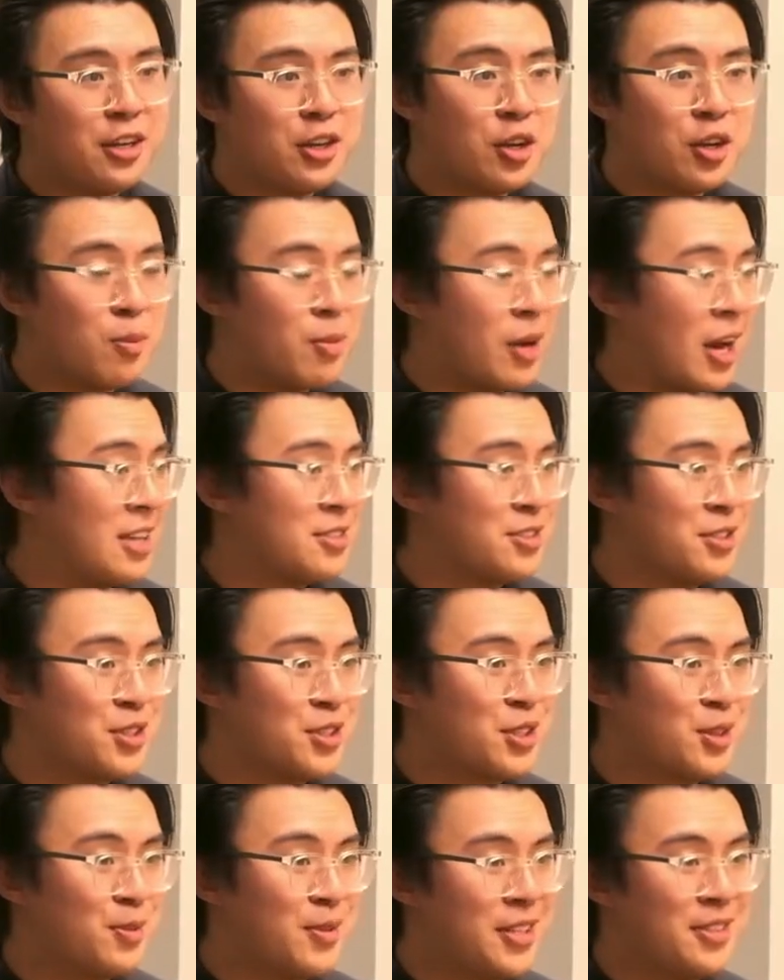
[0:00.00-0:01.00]
your brass
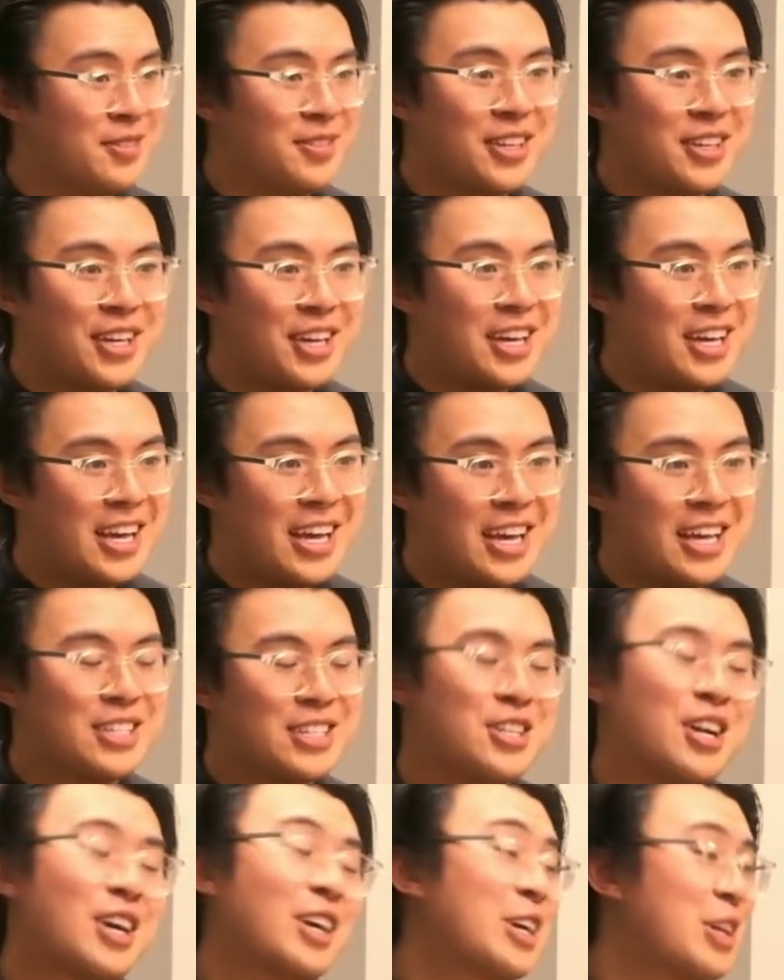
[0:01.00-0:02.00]
instrument is
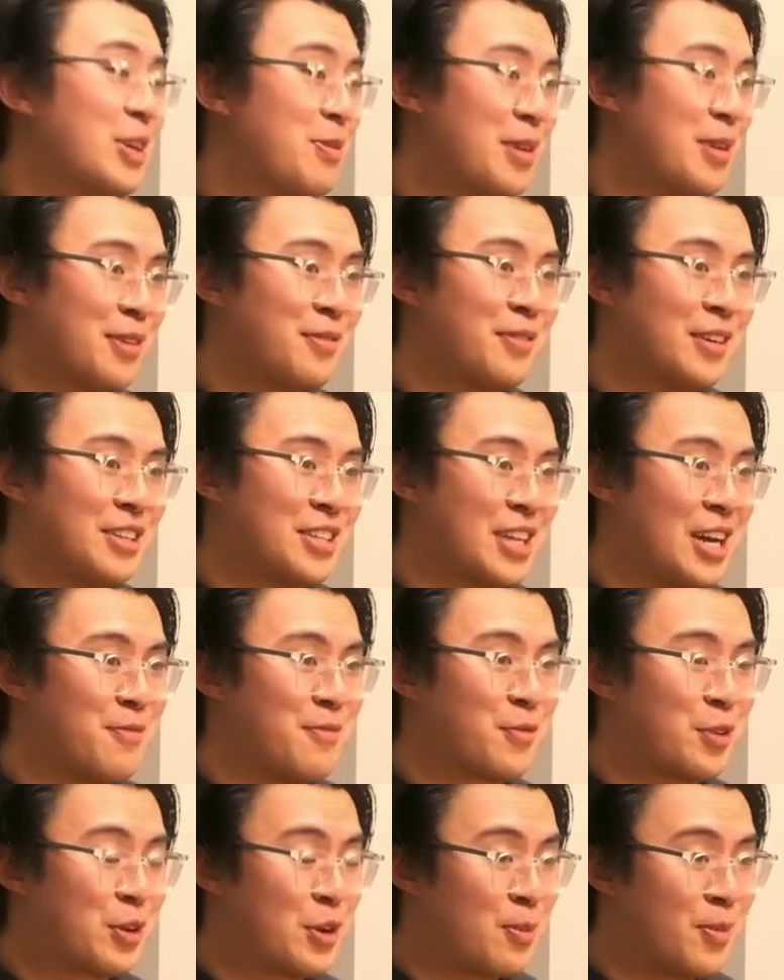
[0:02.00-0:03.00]
not going to be a fun time
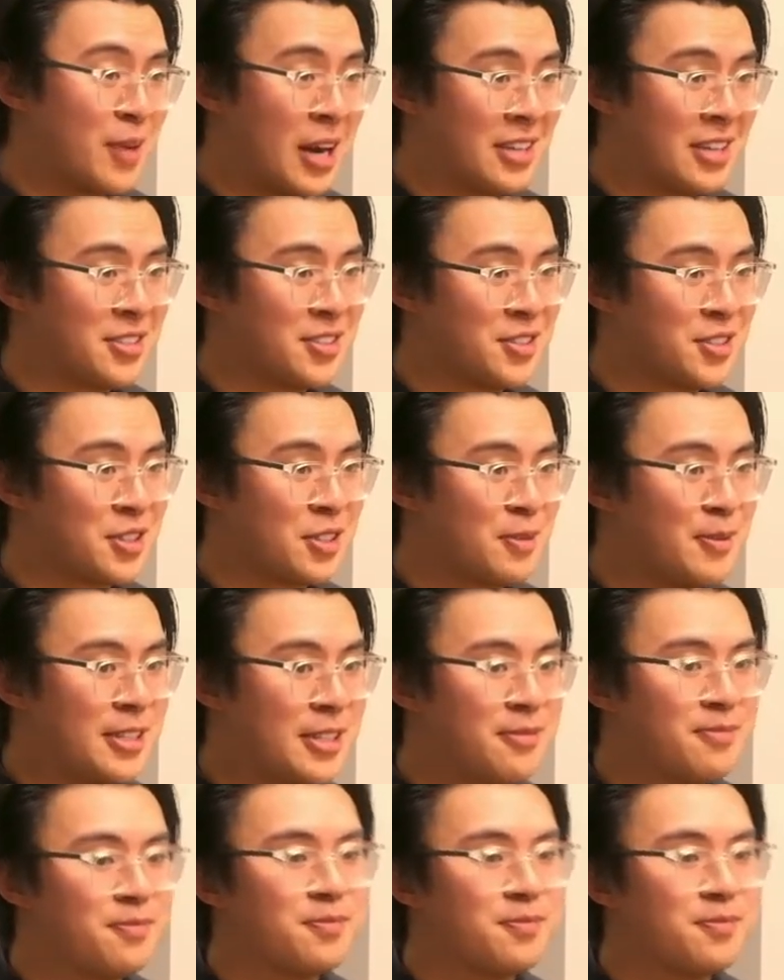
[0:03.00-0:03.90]
for your brass instrument.